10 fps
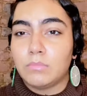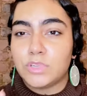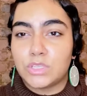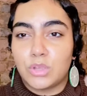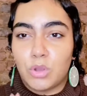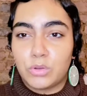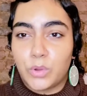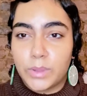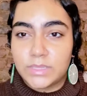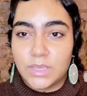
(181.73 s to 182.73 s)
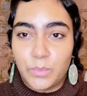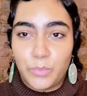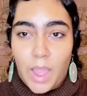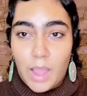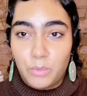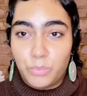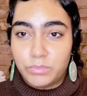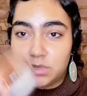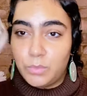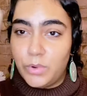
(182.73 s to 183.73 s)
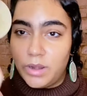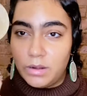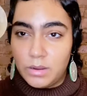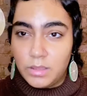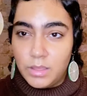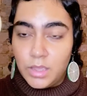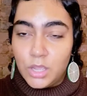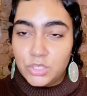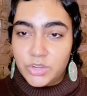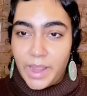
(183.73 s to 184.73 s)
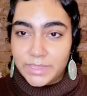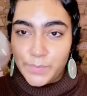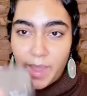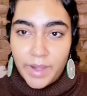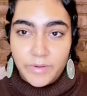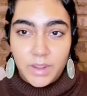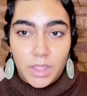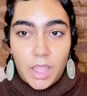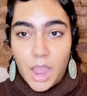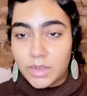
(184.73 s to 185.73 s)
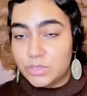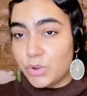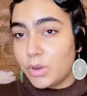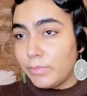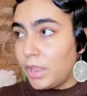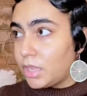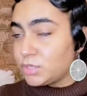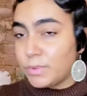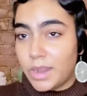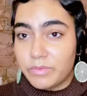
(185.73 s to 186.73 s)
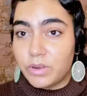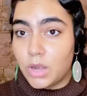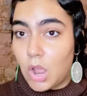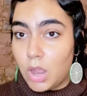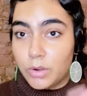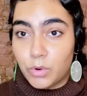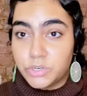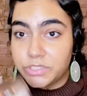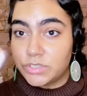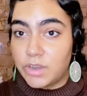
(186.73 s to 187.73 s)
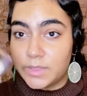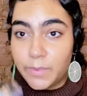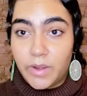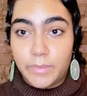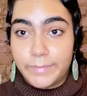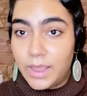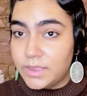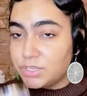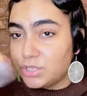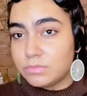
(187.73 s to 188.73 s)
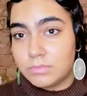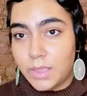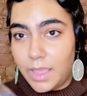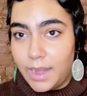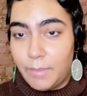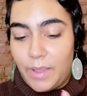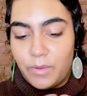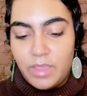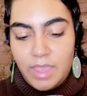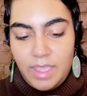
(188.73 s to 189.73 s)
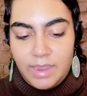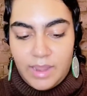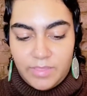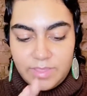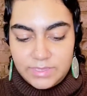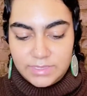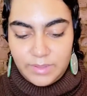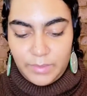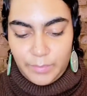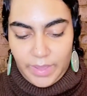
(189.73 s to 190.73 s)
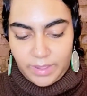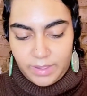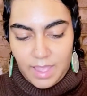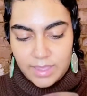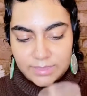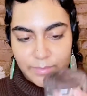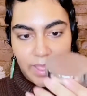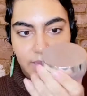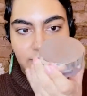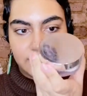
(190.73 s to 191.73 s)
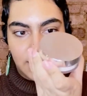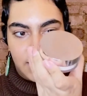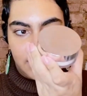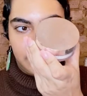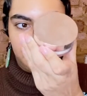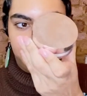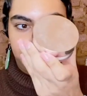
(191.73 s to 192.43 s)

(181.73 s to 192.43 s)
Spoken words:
just go quick out somewhere, transparent contour, blush, whatever, gone. Or just transparent blush, and I'm out. Now this is the Becca Cosmetics. I